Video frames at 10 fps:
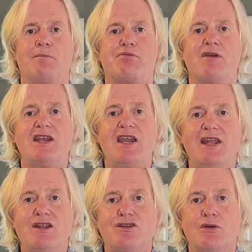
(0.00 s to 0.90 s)
Breaking
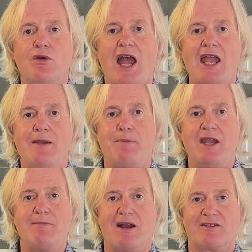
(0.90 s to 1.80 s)
into a
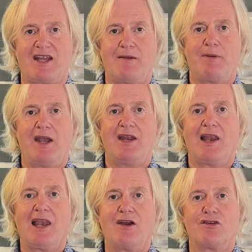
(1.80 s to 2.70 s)
PMAX campaign
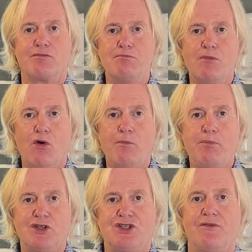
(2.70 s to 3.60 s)
allows more
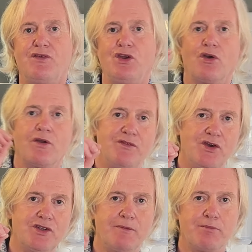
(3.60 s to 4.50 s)
budget for your
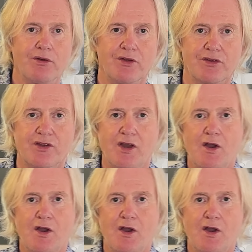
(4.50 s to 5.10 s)
converting products.